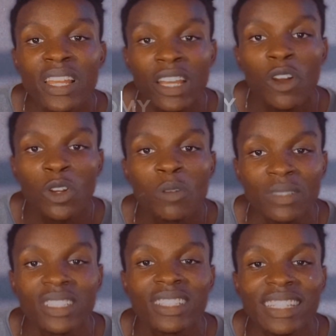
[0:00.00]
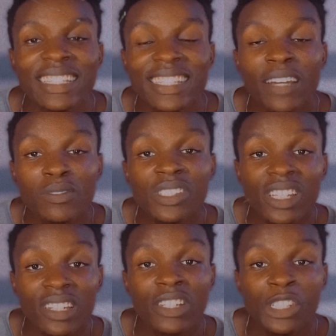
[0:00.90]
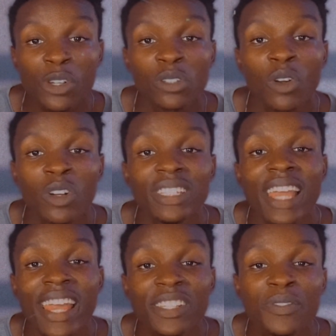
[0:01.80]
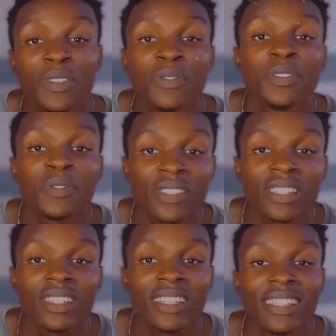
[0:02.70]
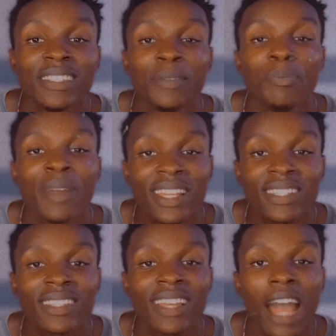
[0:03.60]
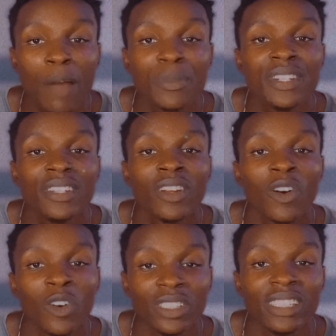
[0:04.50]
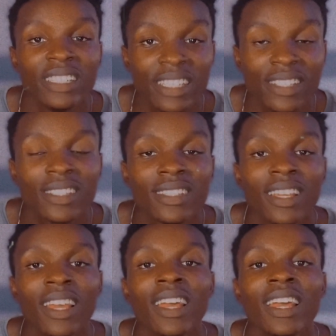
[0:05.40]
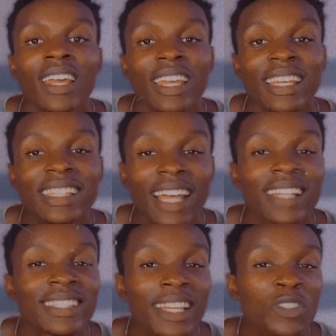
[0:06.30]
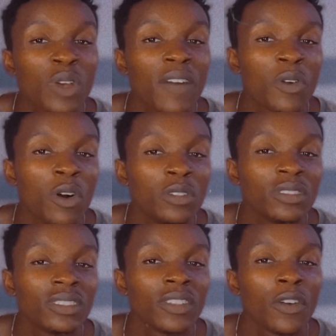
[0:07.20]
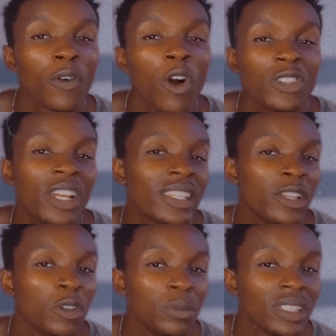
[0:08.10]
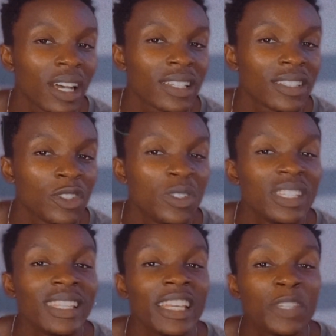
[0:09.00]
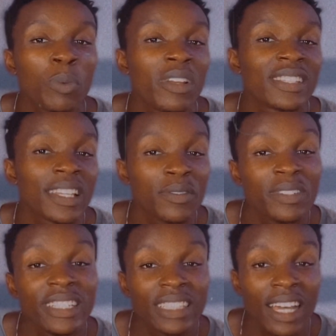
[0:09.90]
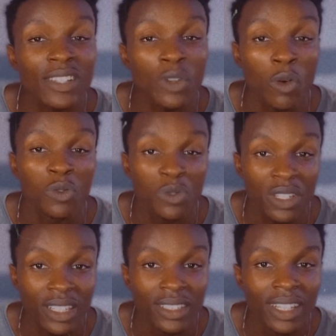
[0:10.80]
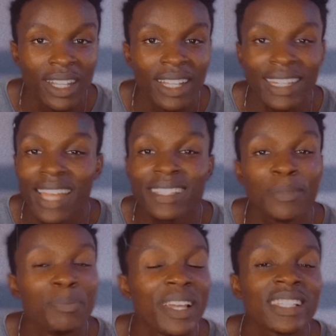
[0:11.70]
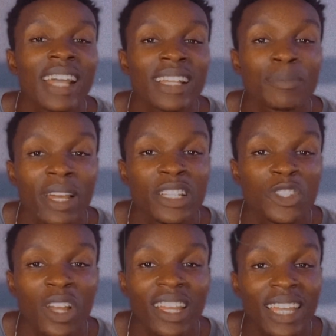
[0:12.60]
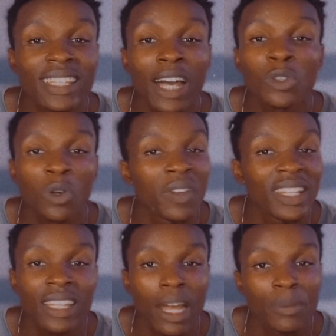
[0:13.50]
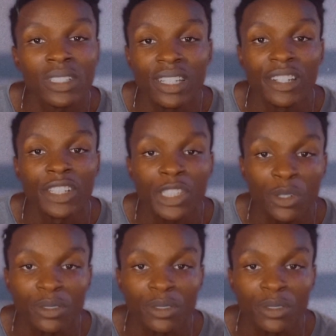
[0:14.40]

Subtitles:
economy, the 7th generation or the XV50 is the best Camry on the list. It has said to have gone 100 kilometers using 8.7 liters of fuel. That is the best gas mileage you can get out of any Camry generation.